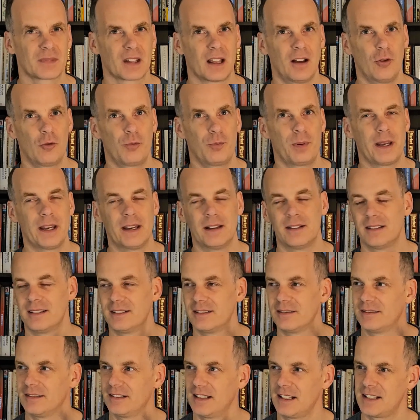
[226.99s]
albeit
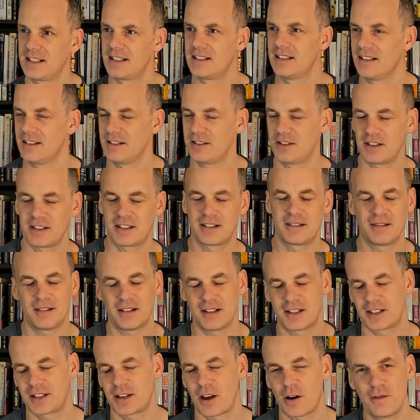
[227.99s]
it's just
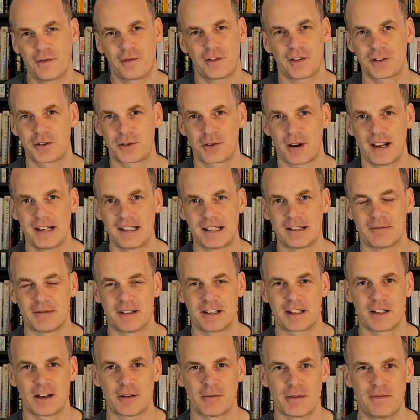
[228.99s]
so frustrating when
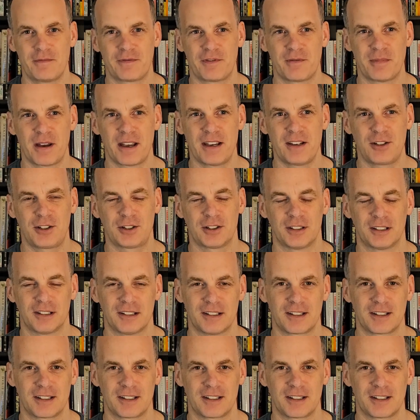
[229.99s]
there's no information.